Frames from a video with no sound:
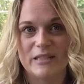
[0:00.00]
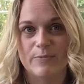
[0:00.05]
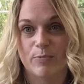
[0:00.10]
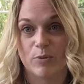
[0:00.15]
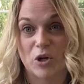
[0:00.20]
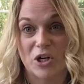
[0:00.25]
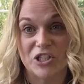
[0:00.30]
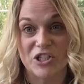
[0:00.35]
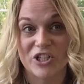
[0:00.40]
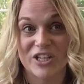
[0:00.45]

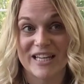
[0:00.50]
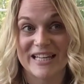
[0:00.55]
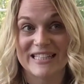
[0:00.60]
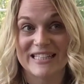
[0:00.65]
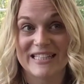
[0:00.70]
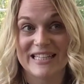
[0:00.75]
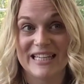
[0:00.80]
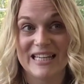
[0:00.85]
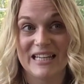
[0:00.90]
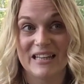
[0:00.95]
brushing his
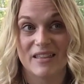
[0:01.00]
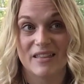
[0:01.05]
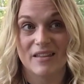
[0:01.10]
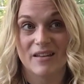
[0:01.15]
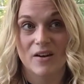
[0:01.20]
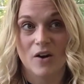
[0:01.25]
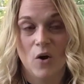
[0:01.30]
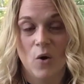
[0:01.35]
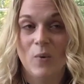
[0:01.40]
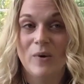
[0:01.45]
teeth,
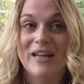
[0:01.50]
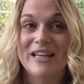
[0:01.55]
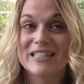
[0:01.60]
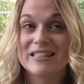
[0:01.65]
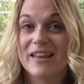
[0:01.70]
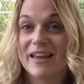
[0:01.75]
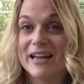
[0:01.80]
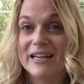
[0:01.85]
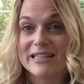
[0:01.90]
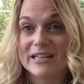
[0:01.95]
when he's
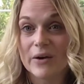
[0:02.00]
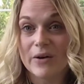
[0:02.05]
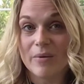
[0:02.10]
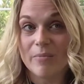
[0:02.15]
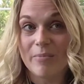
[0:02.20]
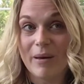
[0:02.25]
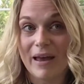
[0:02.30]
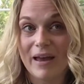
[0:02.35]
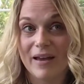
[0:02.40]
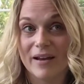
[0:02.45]
laying down in
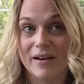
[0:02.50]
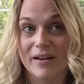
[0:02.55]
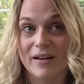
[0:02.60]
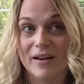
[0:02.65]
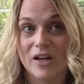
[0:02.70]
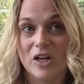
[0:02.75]
bed.